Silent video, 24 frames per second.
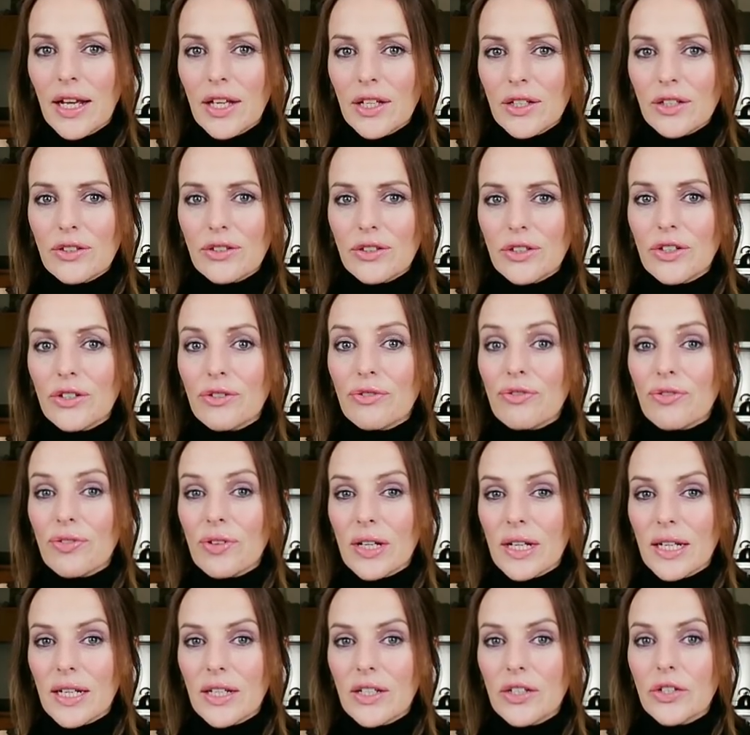You're
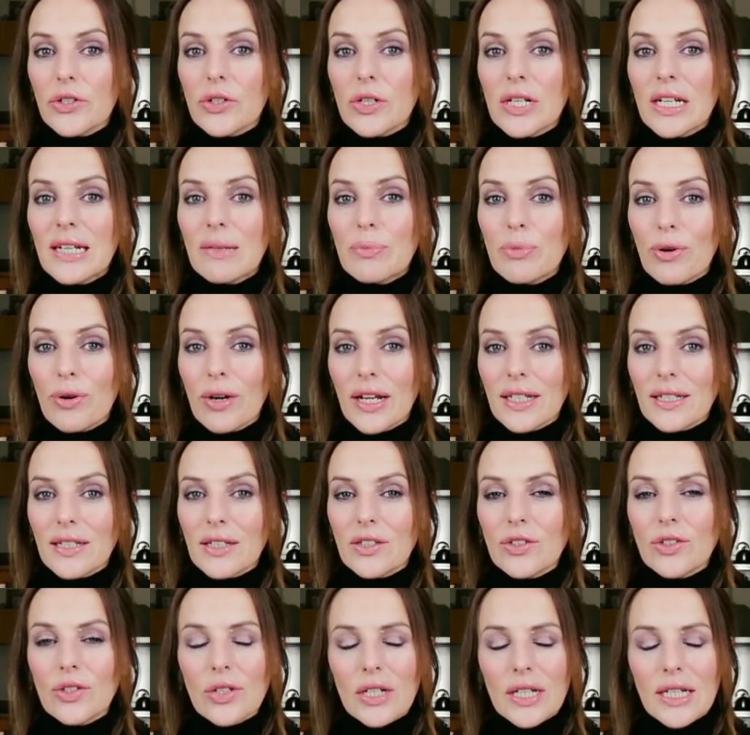free, you're
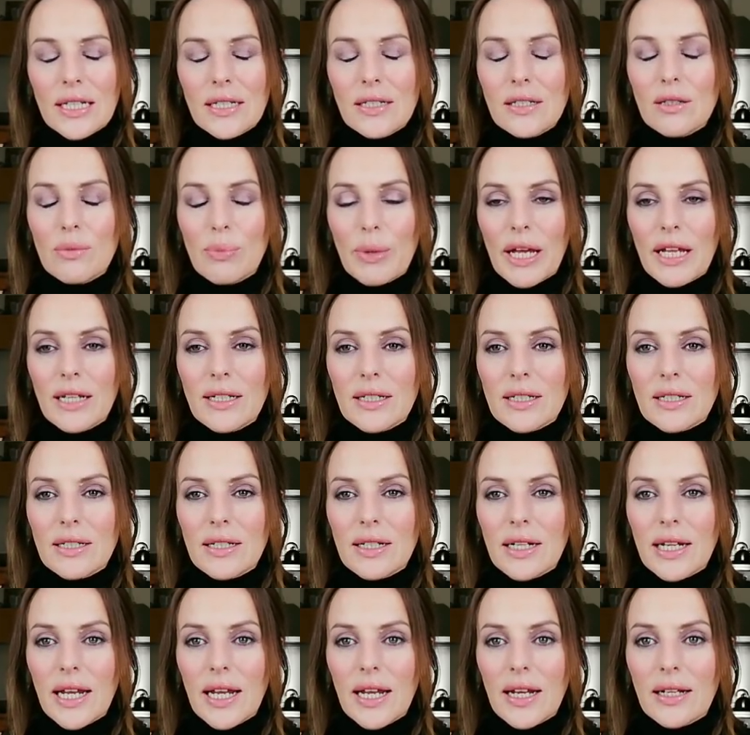liberated, you're independent
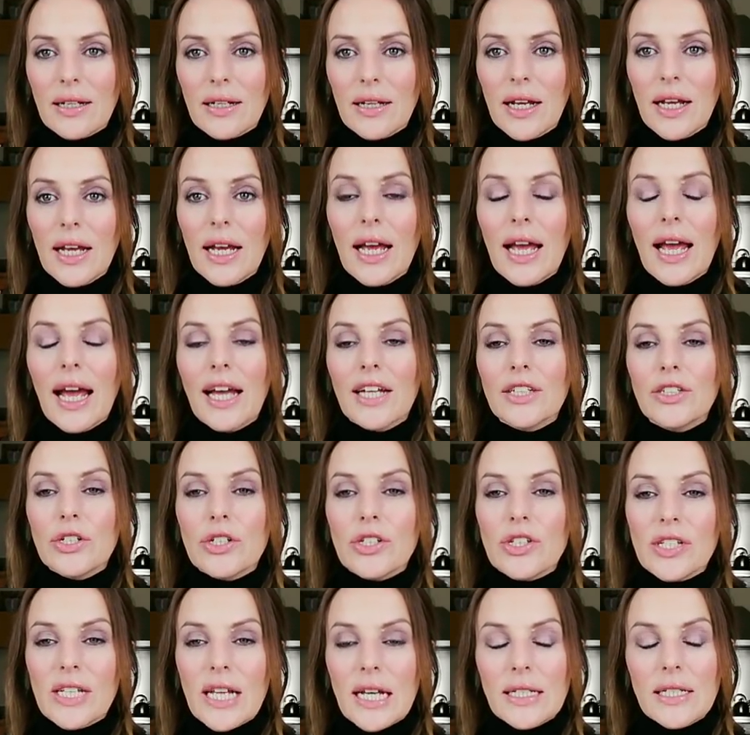again. And you're
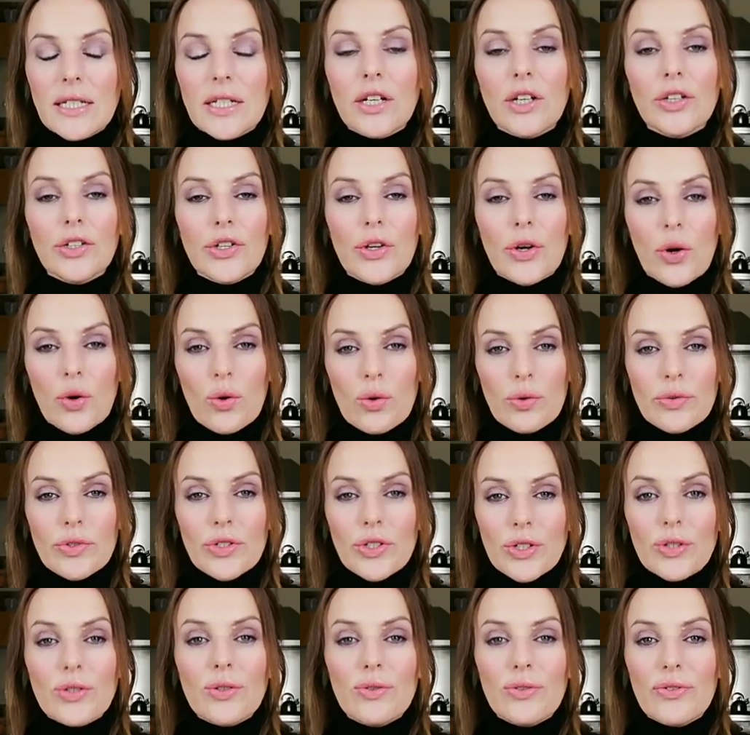standing on your own
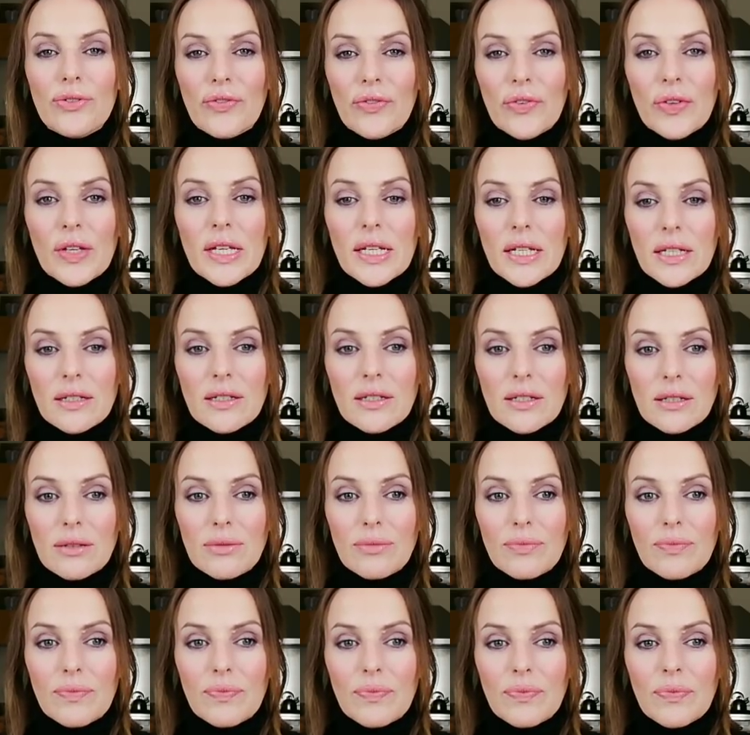2 feet.
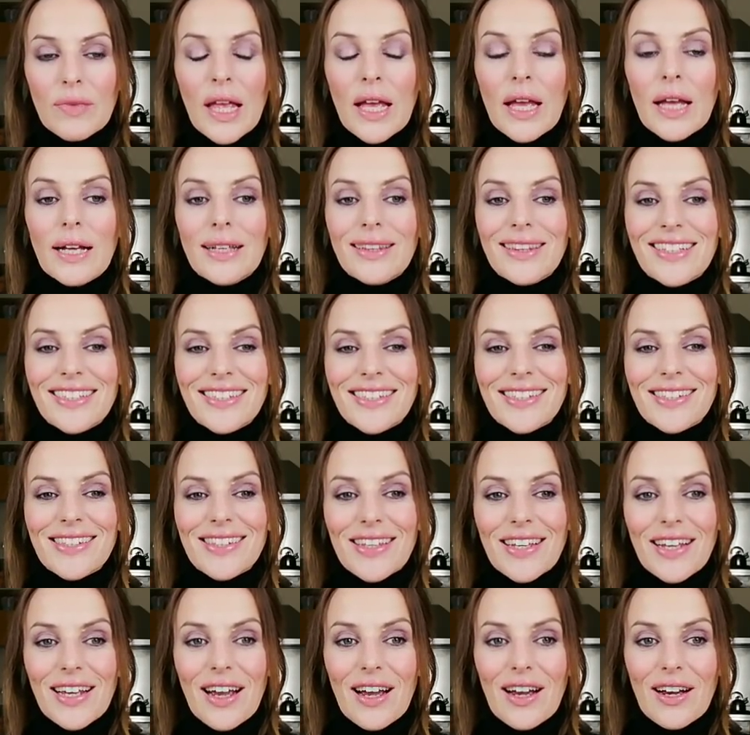This is the
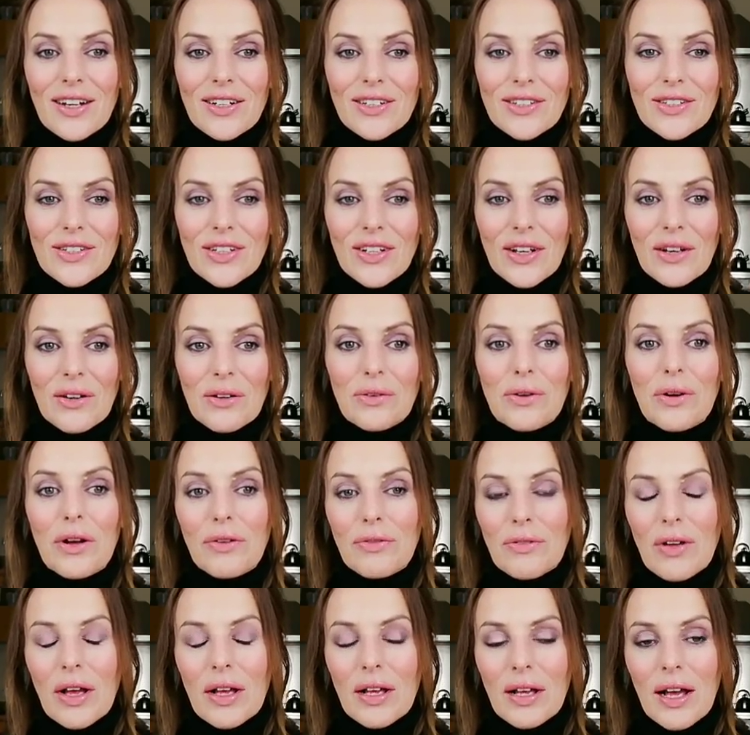card,
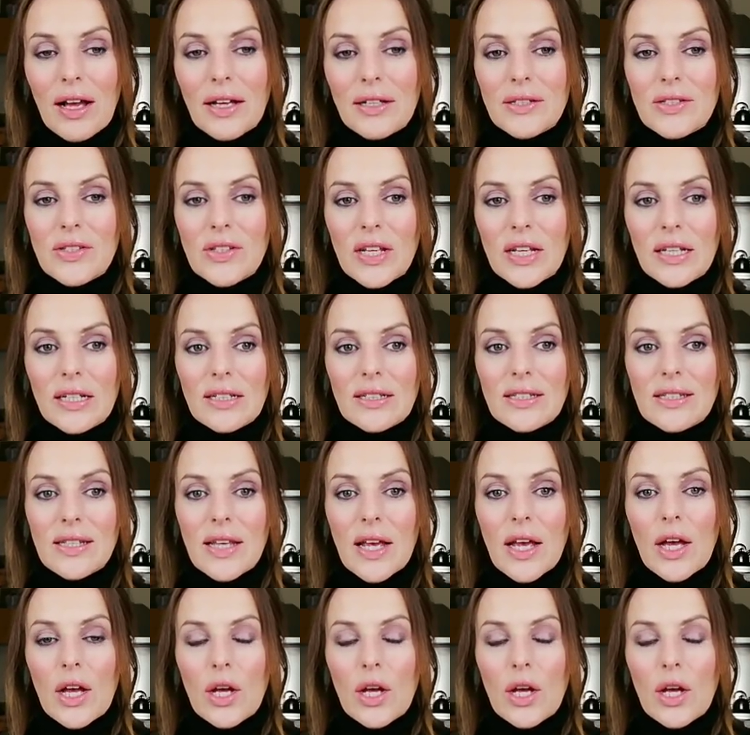I say it's